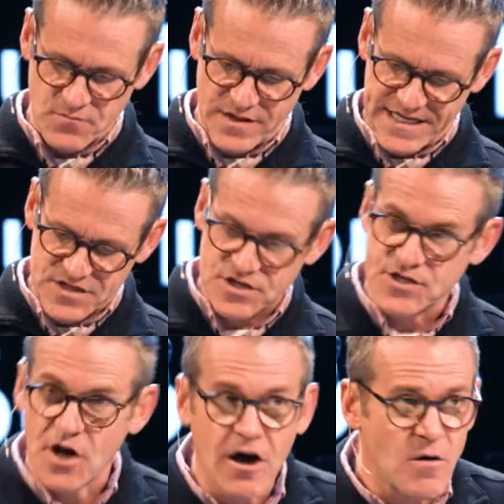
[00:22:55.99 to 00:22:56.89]
When they
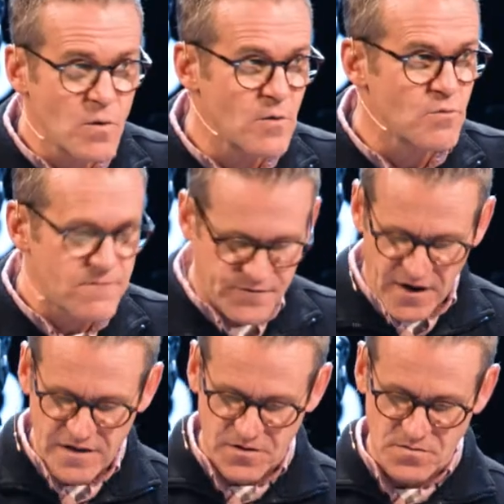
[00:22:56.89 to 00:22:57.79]
saw what would
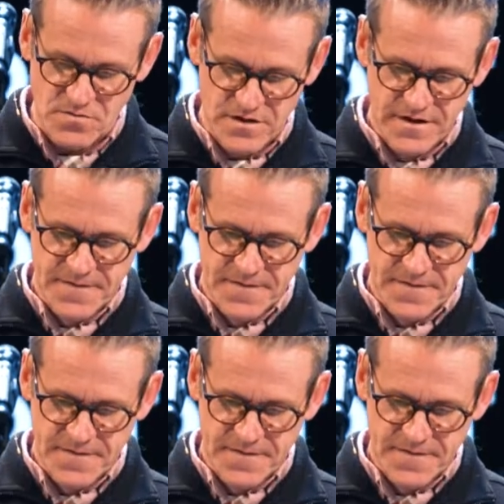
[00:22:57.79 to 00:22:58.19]
follow,